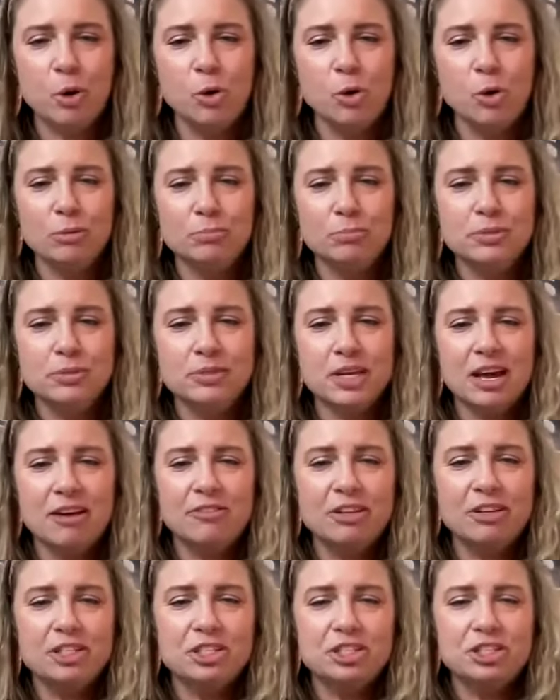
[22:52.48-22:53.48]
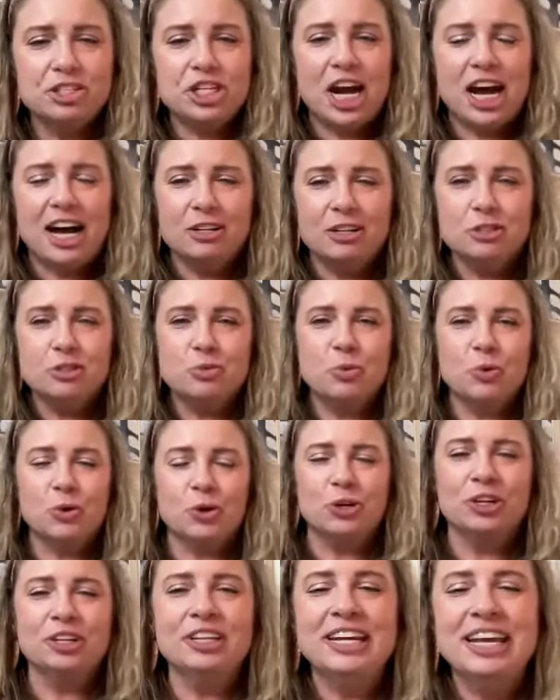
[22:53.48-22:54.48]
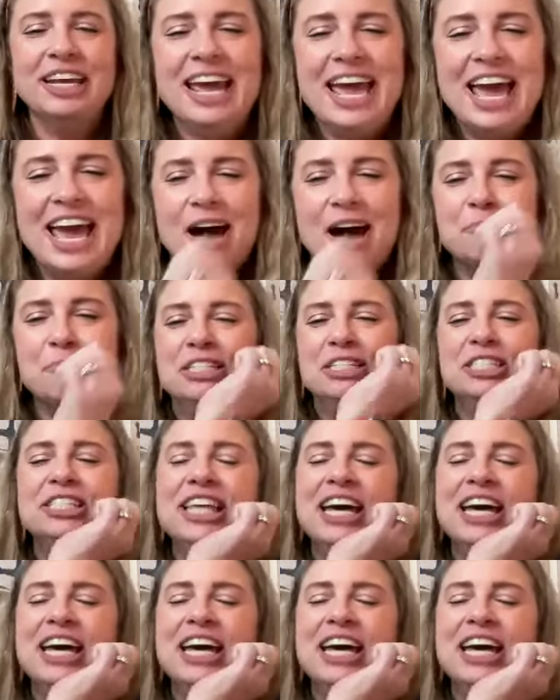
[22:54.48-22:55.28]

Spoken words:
poems of a child's world, how much did